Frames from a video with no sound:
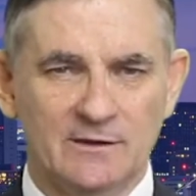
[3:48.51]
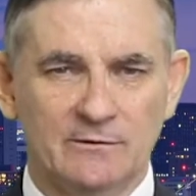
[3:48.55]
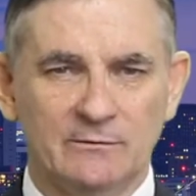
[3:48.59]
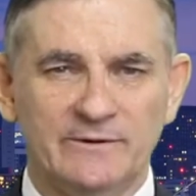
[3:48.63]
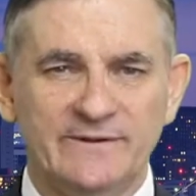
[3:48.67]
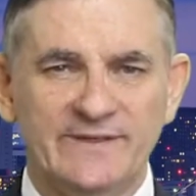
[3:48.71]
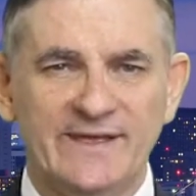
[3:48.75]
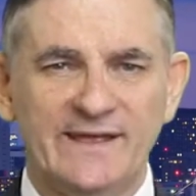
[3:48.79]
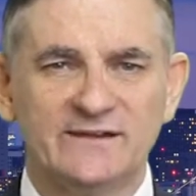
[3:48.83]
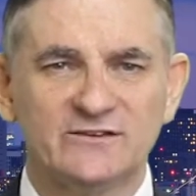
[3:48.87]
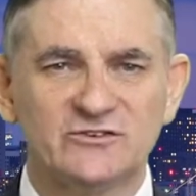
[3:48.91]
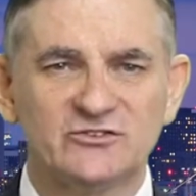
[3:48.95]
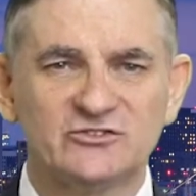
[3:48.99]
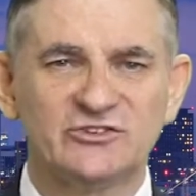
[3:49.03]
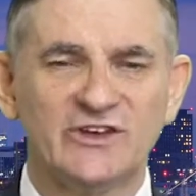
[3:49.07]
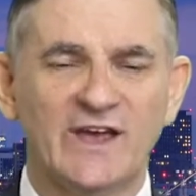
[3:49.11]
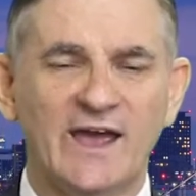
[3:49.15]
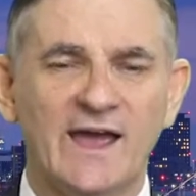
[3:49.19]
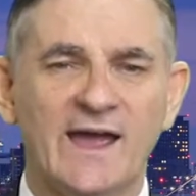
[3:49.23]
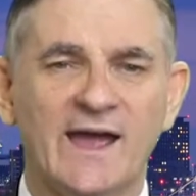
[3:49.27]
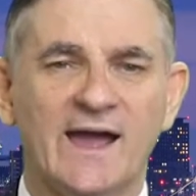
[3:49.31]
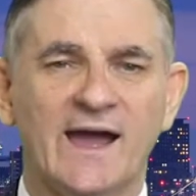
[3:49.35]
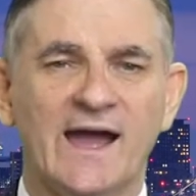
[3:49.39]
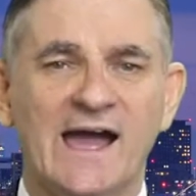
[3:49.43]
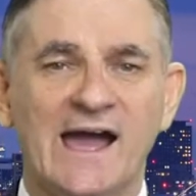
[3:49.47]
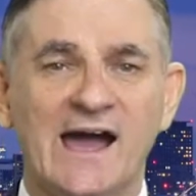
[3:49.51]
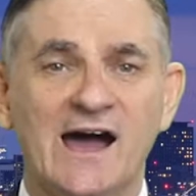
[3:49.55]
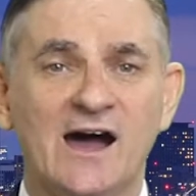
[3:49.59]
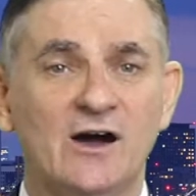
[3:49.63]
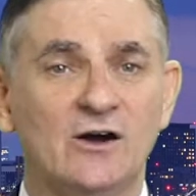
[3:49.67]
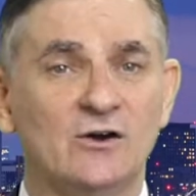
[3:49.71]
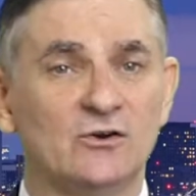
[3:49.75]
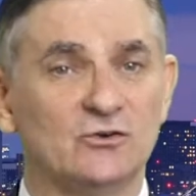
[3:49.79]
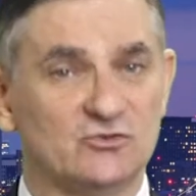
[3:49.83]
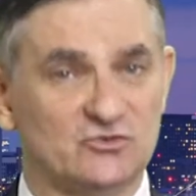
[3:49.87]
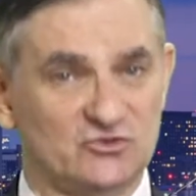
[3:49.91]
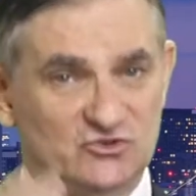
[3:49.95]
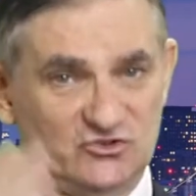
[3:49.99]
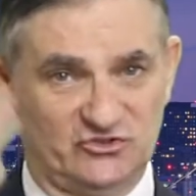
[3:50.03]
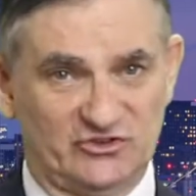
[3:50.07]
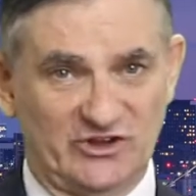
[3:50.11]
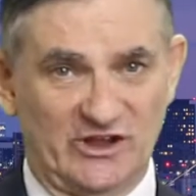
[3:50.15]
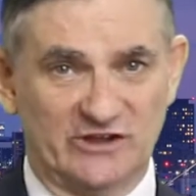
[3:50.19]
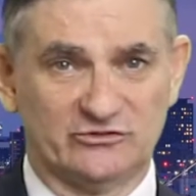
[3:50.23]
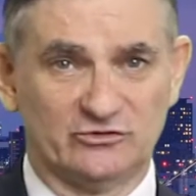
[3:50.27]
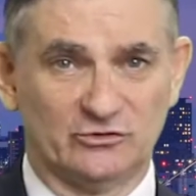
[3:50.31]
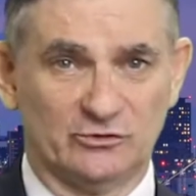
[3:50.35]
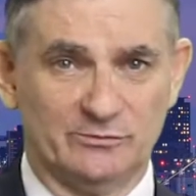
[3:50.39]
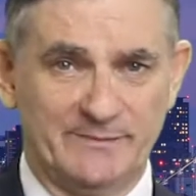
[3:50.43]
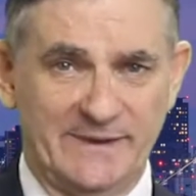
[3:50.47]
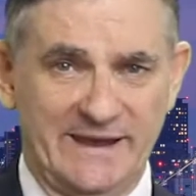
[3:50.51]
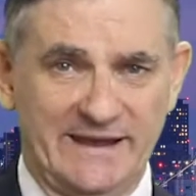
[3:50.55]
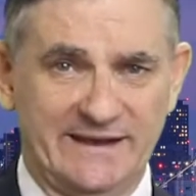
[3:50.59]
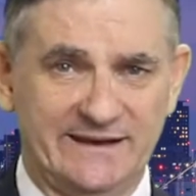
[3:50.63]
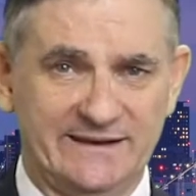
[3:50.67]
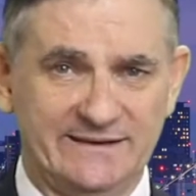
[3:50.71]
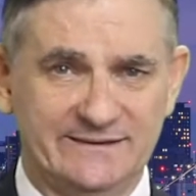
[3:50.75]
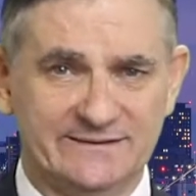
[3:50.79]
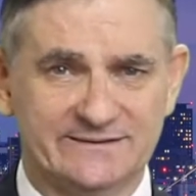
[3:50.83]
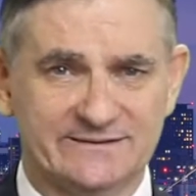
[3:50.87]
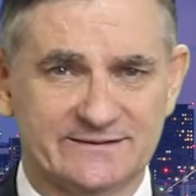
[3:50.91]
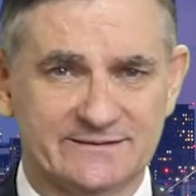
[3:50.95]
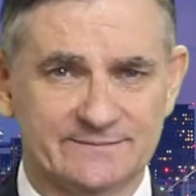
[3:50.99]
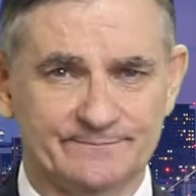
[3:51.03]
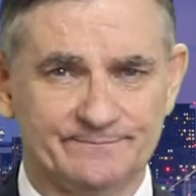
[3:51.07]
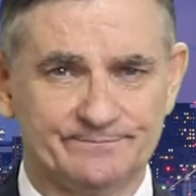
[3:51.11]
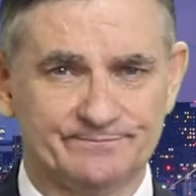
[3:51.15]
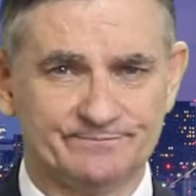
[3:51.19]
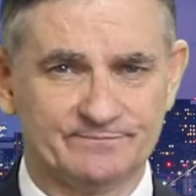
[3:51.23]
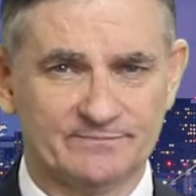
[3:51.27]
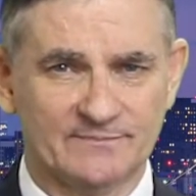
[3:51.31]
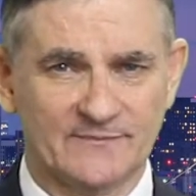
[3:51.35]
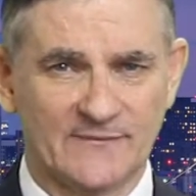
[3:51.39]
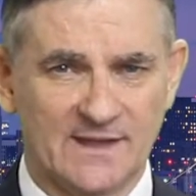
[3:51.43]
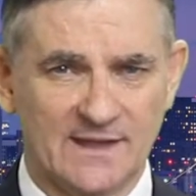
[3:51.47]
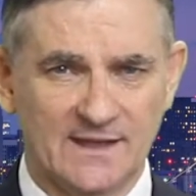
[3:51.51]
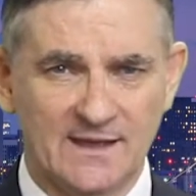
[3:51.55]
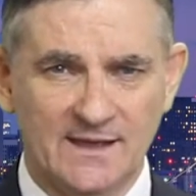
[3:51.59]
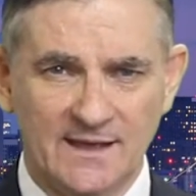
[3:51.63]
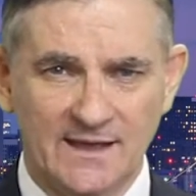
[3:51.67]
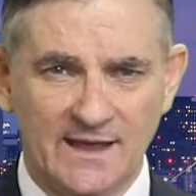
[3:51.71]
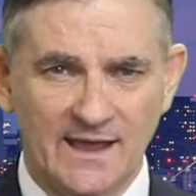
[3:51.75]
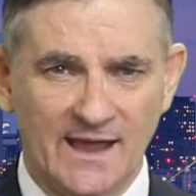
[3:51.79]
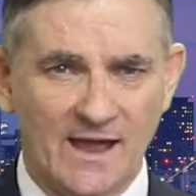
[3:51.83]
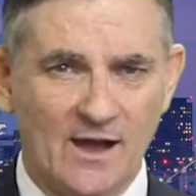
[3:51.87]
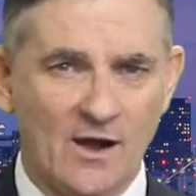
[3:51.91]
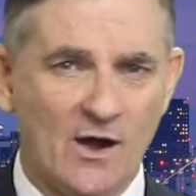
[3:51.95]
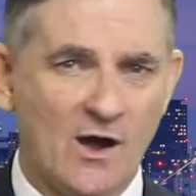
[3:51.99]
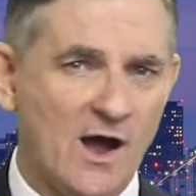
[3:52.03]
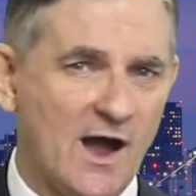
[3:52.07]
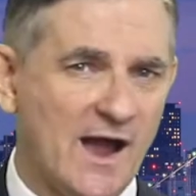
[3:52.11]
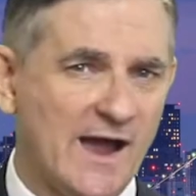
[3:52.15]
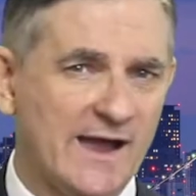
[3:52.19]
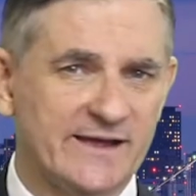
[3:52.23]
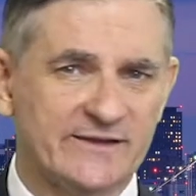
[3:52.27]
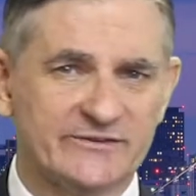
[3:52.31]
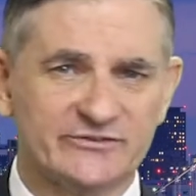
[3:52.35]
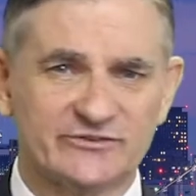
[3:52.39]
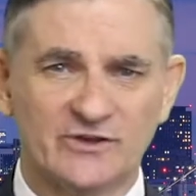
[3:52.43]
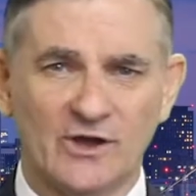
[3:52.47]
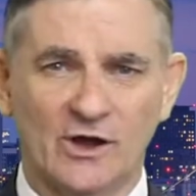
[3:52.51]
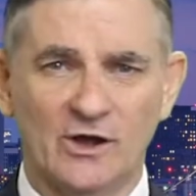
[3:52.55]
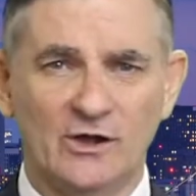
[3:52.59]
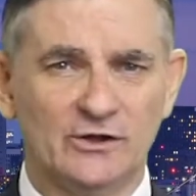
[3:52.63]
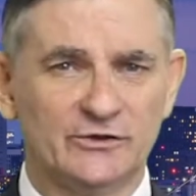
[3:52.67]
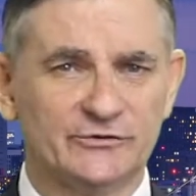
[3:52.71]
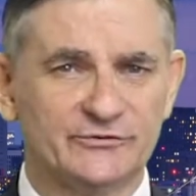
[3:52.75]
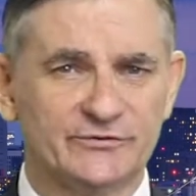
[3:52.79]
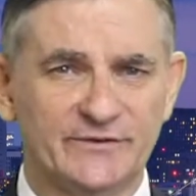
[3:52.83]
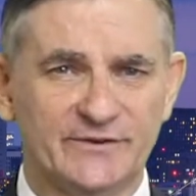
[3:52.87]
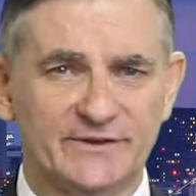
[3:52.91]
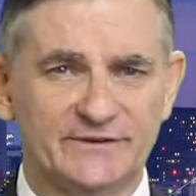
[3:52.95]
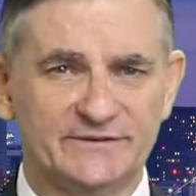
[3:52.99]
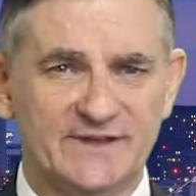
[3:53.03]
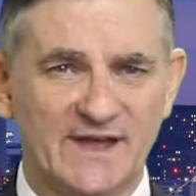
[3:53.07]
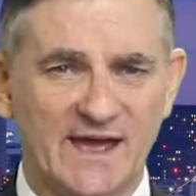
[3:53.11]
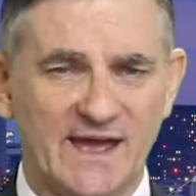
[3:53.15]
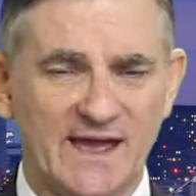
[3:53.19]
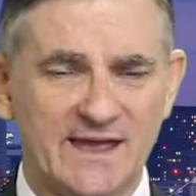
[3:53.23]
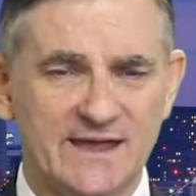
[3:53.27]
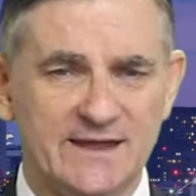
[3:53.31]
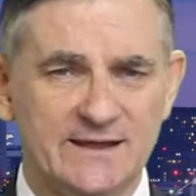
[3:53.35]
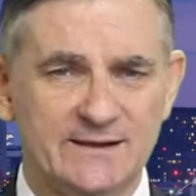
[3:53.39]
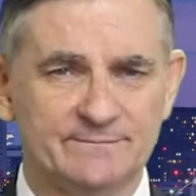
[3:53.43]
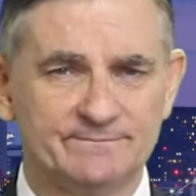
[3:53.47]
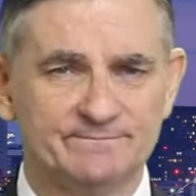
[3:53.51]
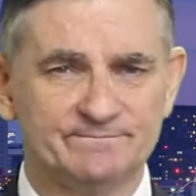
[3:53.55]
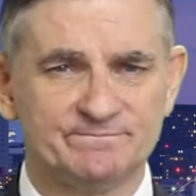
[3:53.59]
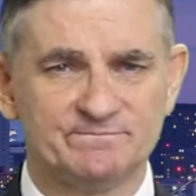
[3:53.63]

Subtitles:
We then share our scheduled meetings, our highest goals for the day,